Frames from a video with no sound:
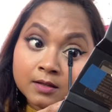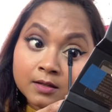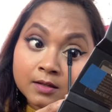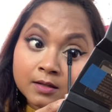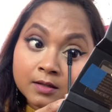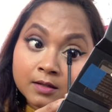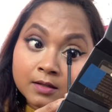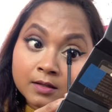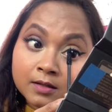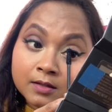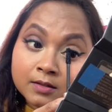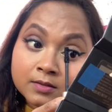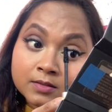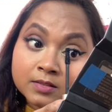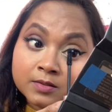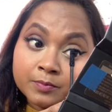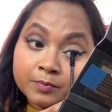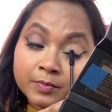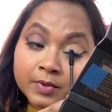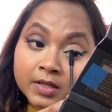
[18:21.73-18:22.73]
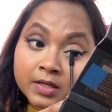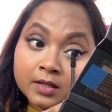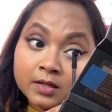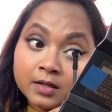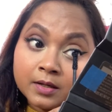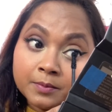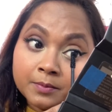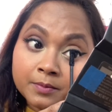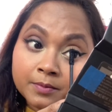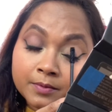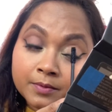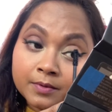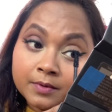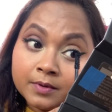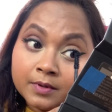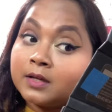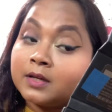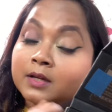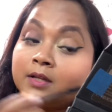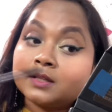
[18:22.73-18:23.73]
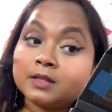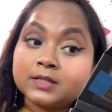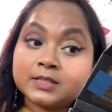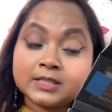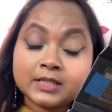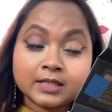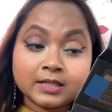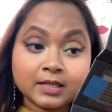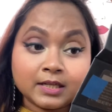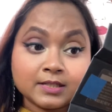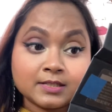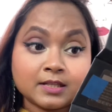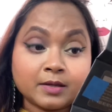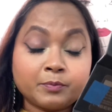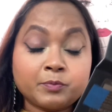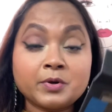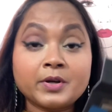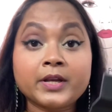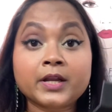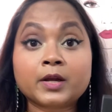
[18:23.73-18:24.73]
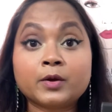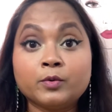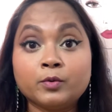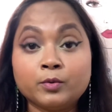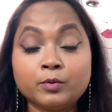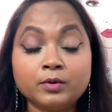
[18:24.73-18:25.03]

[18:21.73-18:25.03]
It is makeup. The techniques are pretty cool,